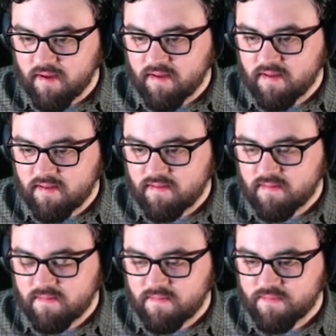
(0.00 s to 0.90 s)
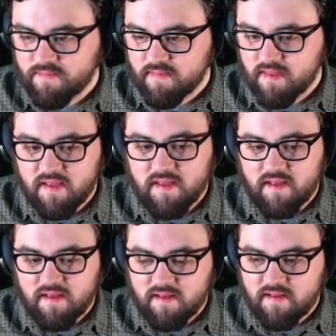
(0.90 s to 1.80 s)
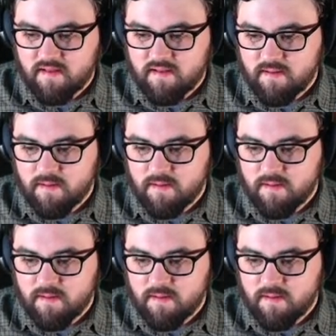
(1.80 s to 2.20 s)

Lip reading: There's something out there. I'm coming with you.